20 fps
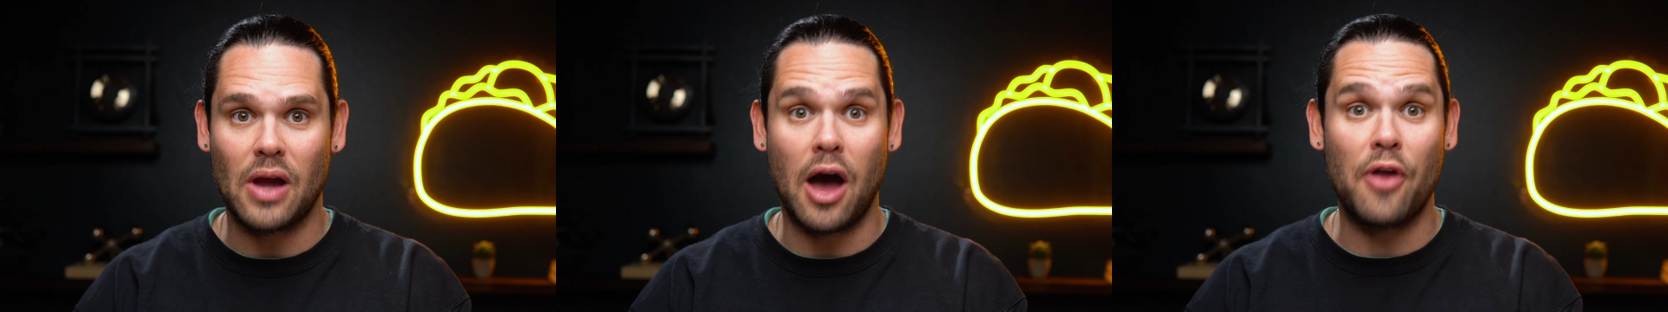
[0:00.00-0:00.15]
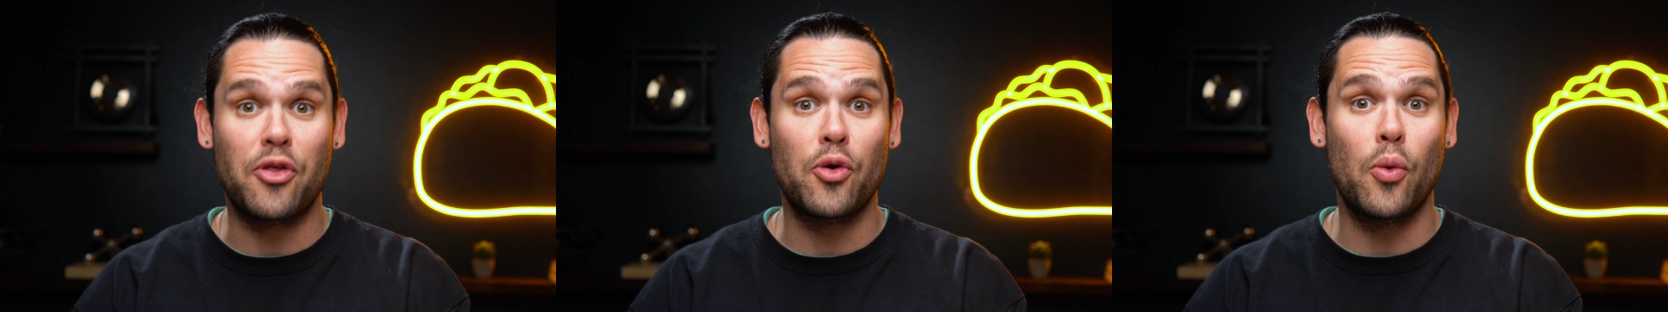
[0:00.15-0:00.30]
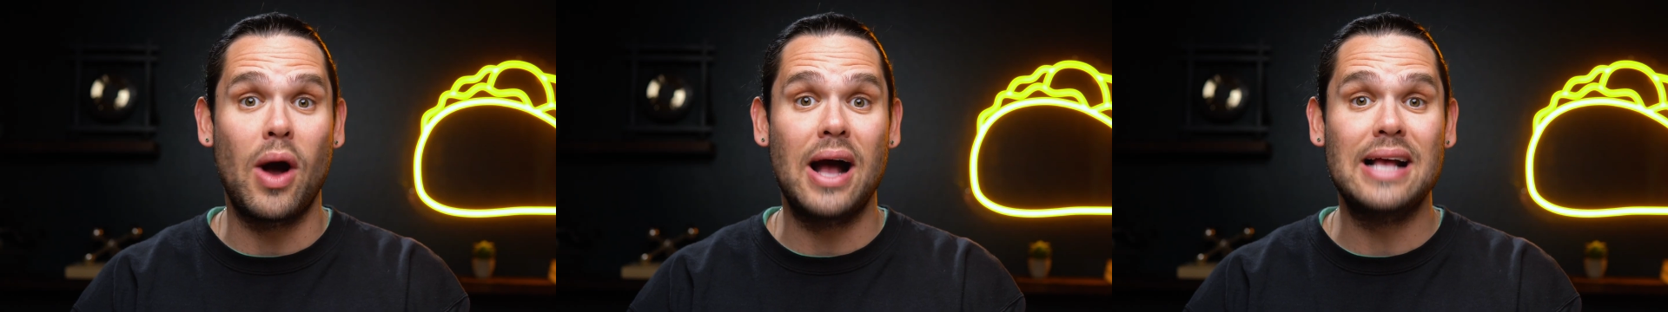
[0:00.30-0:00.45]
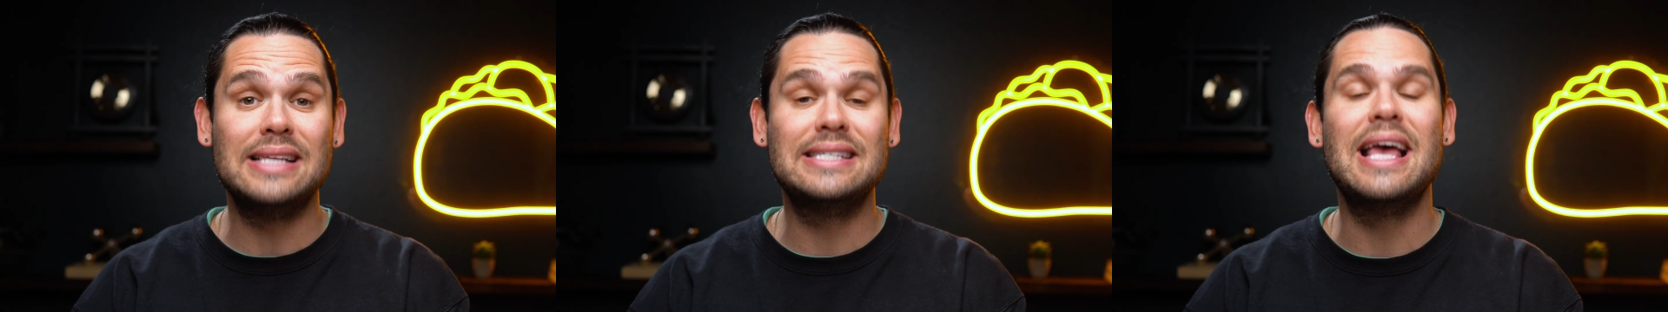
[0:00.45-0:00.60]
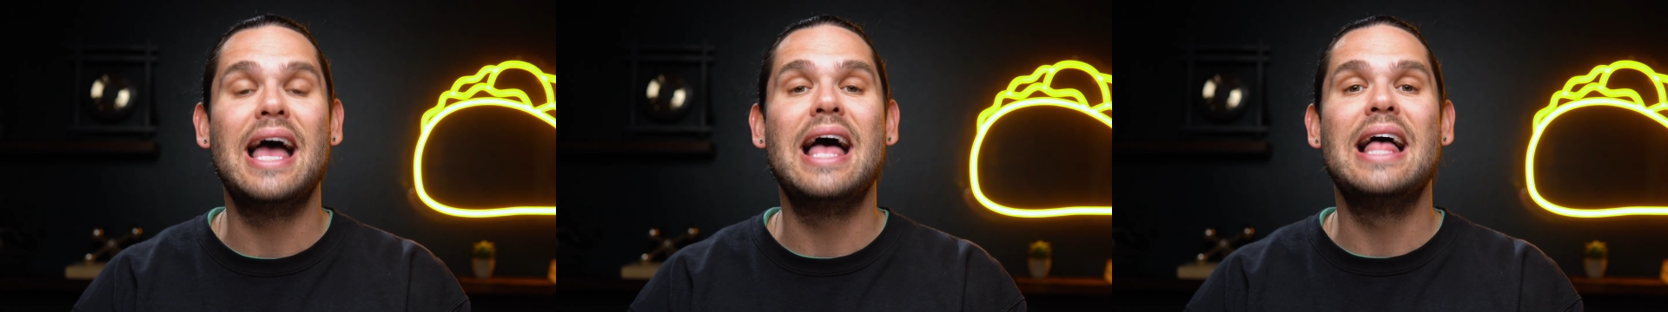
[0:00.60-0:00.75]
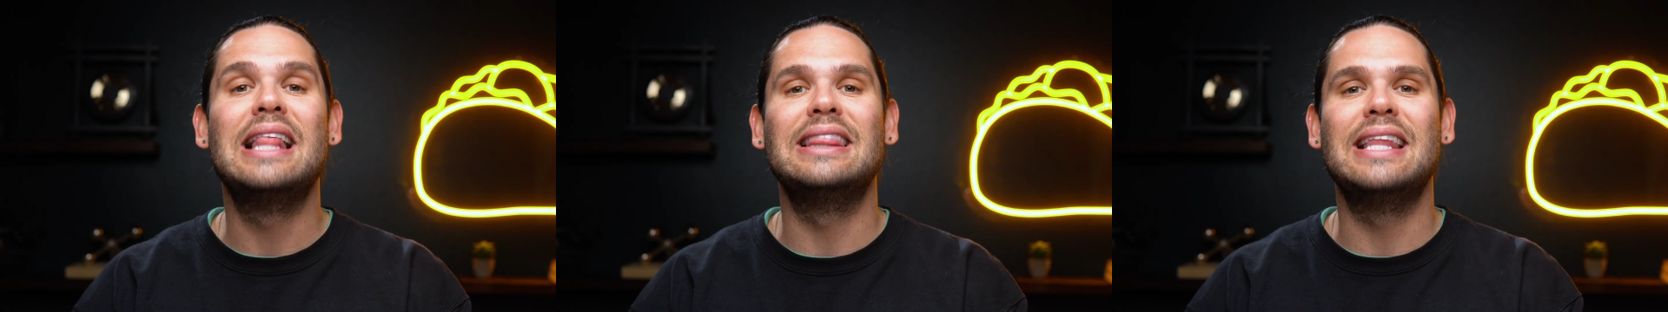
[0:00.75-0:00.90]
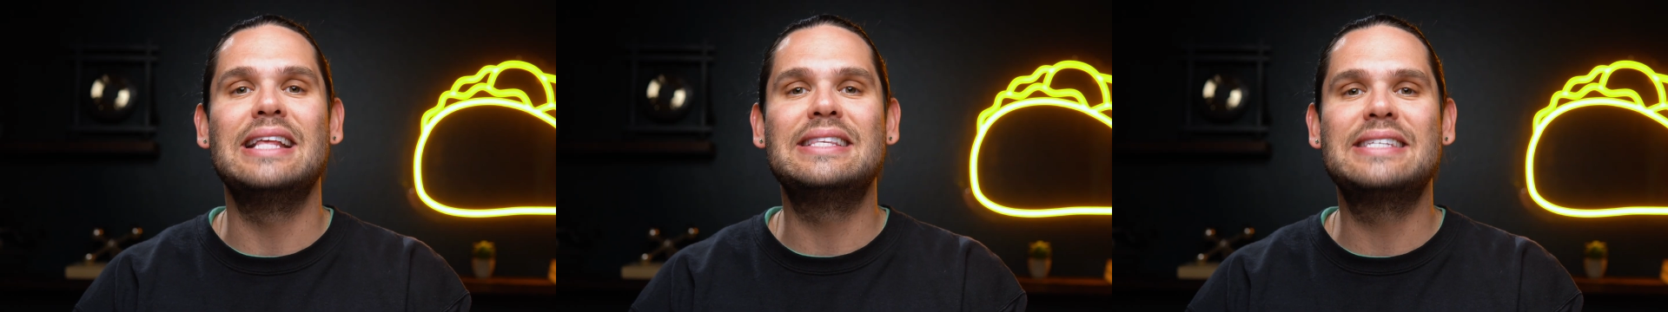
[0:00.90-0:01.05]
Otherwise,
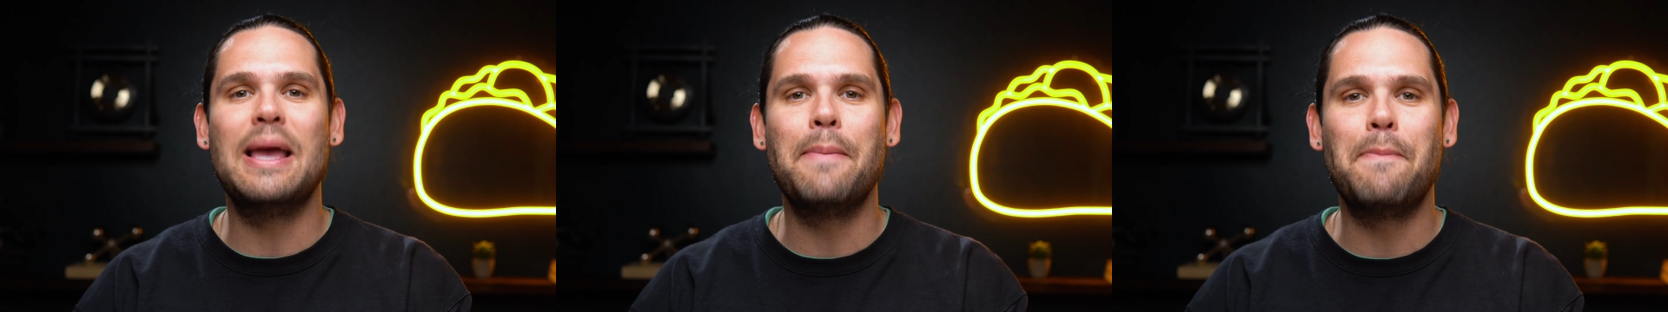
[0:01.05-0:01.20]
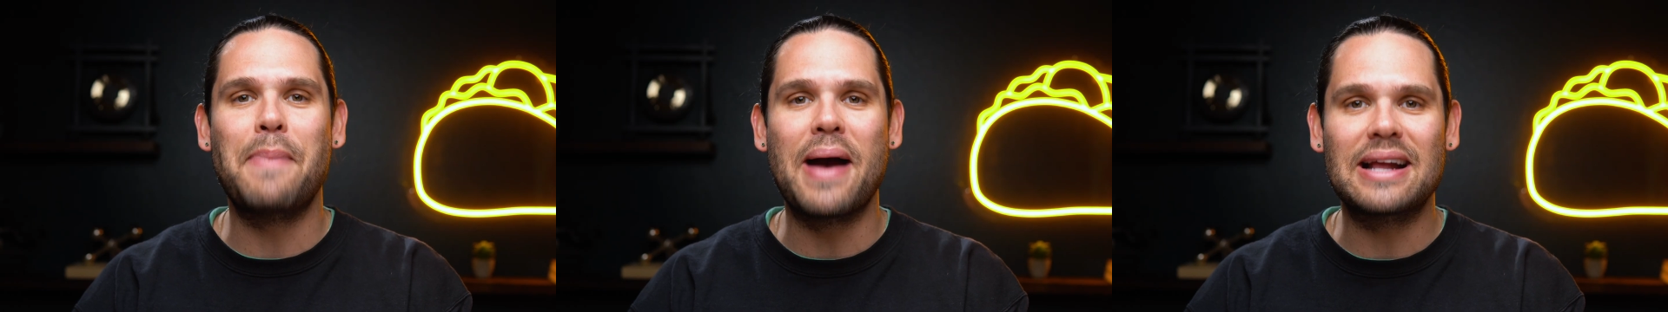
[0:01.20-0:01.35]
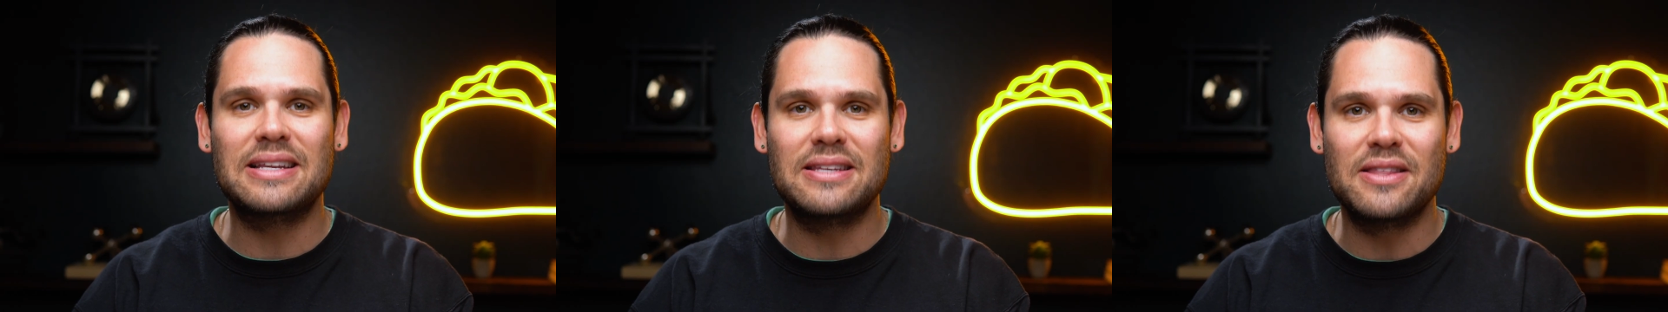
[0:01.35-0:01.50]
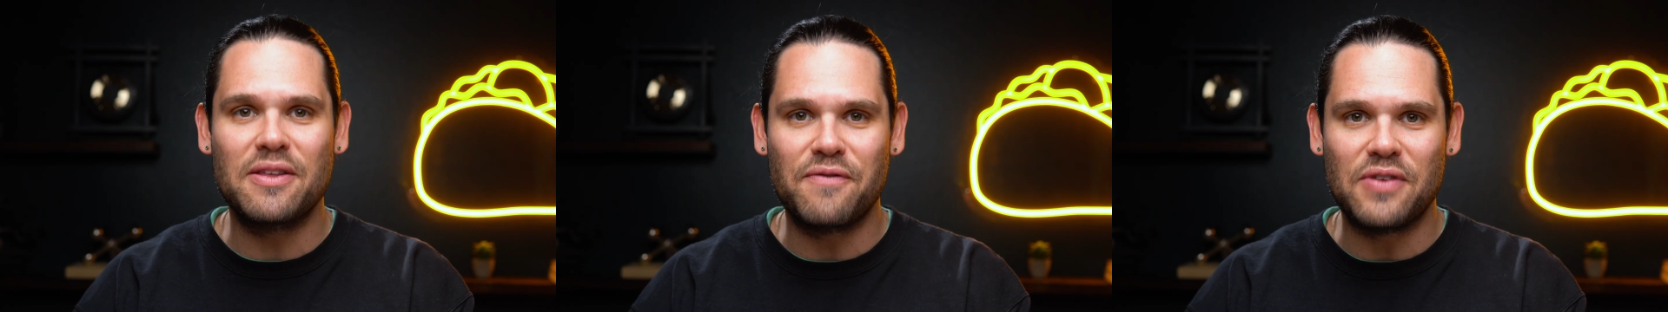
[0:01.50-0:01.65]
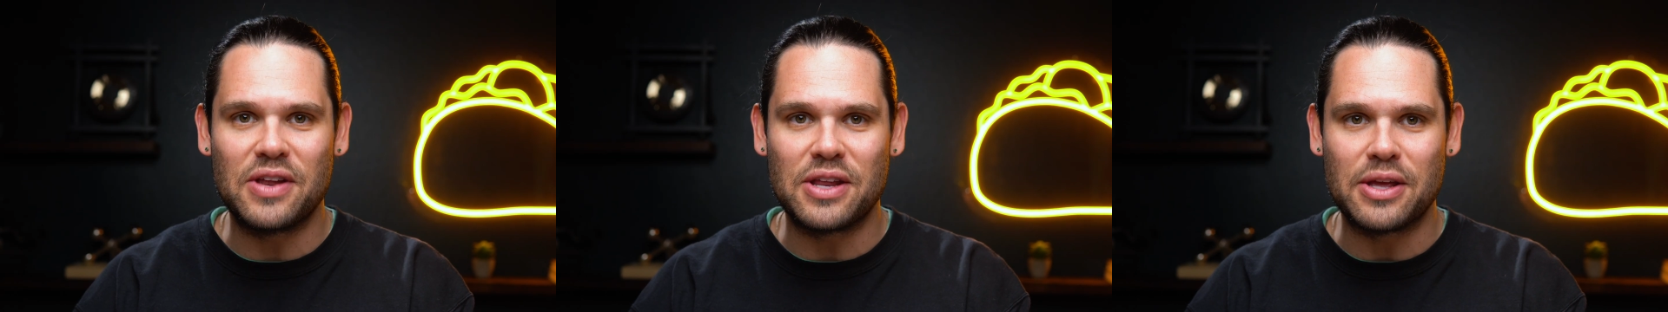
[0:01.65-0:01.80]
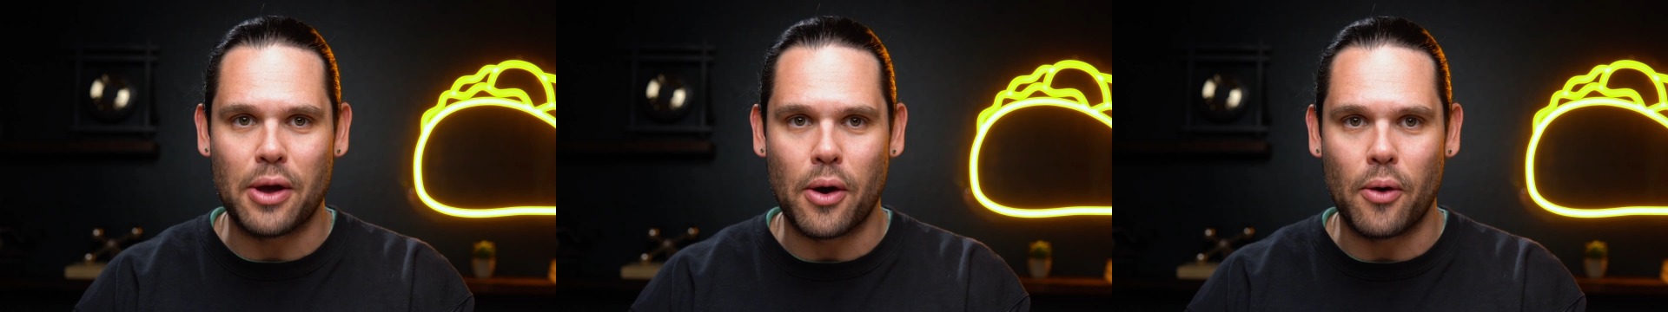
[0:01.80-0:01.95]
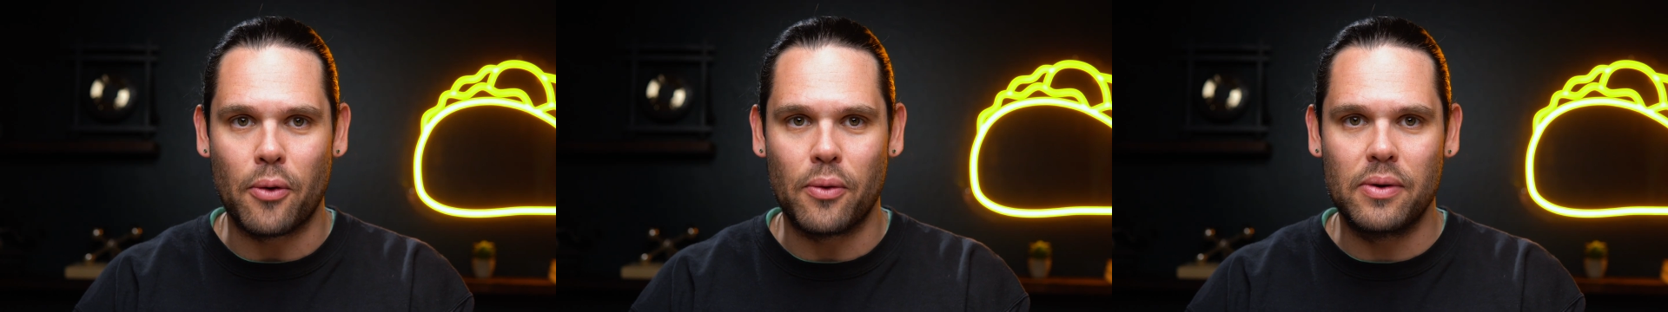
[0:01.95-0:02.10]
let's get back to the
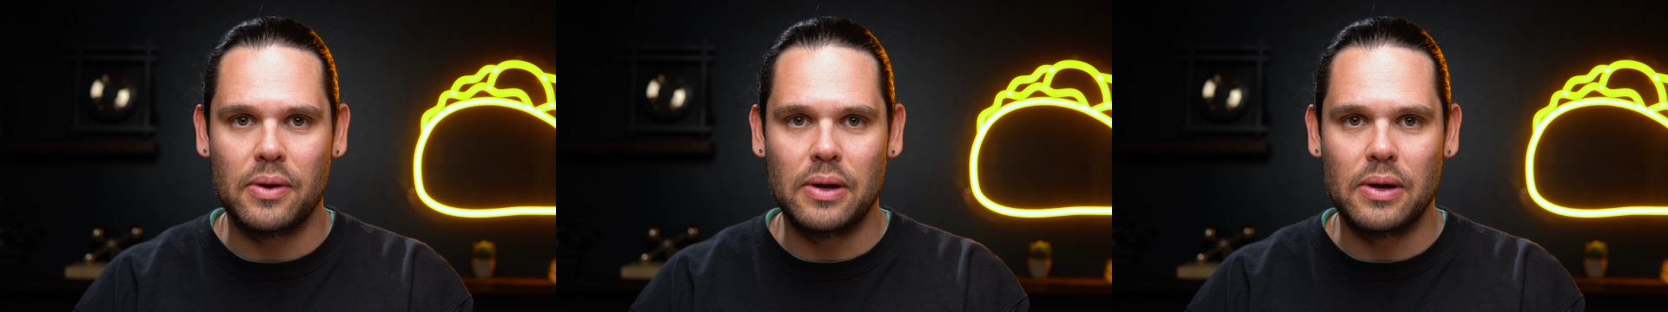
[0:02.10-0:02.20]
video.